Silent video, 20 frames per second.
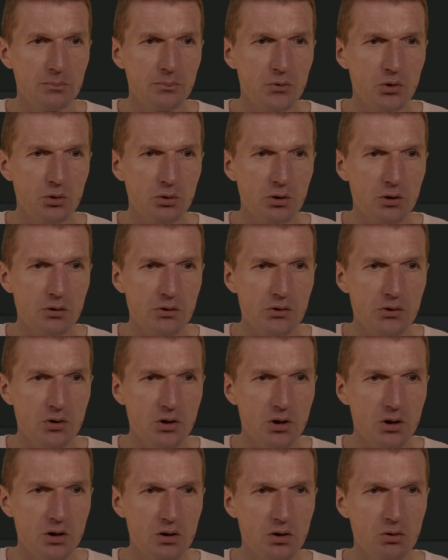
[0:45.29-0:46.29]
So there is
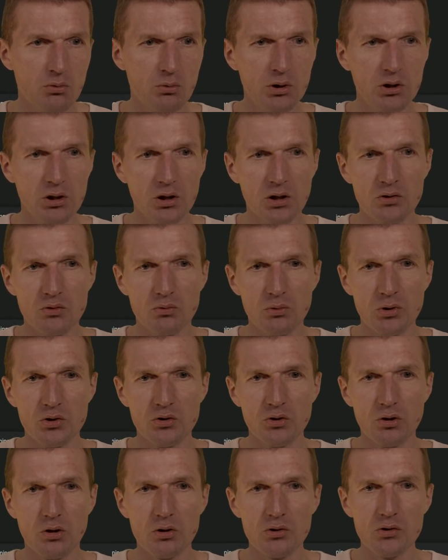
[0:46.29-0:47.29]
the greetings
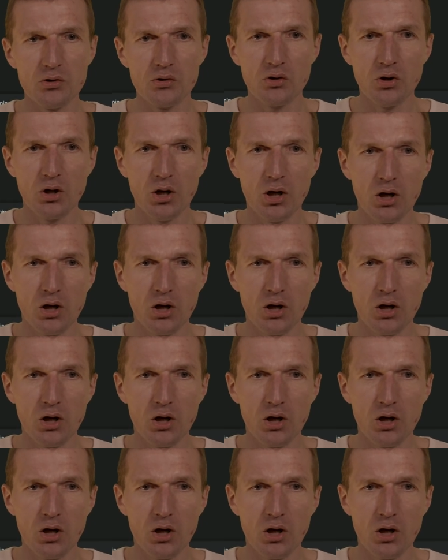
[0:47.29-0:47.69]
resource,